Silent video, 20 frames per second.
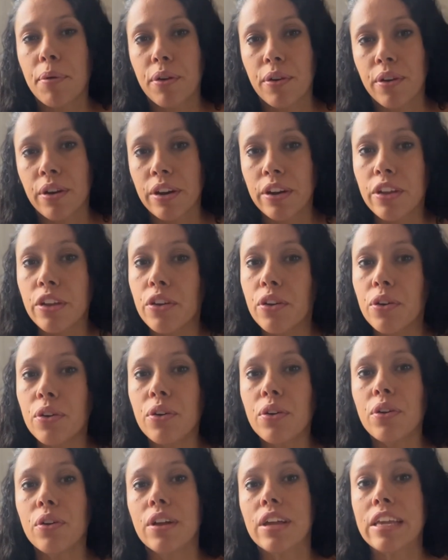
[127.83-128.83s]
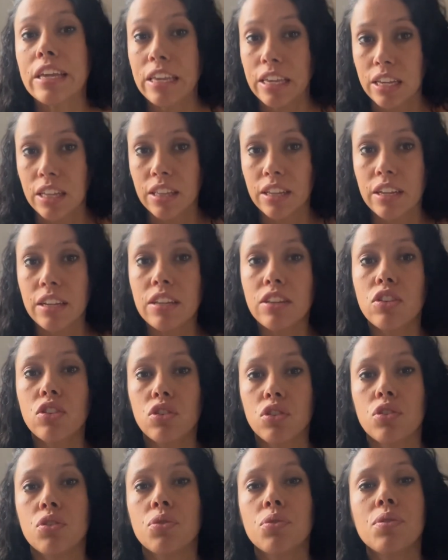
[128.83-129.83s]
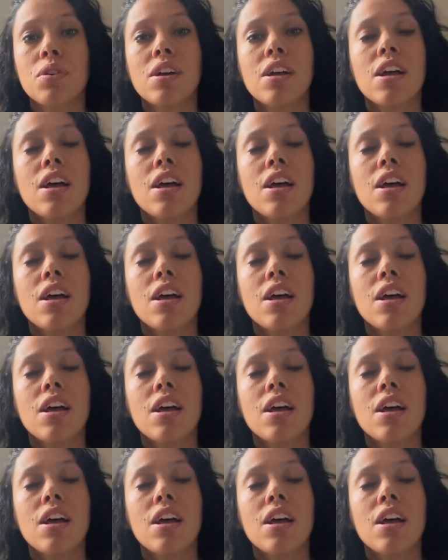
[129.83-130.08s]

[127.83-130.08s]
perineal healing too.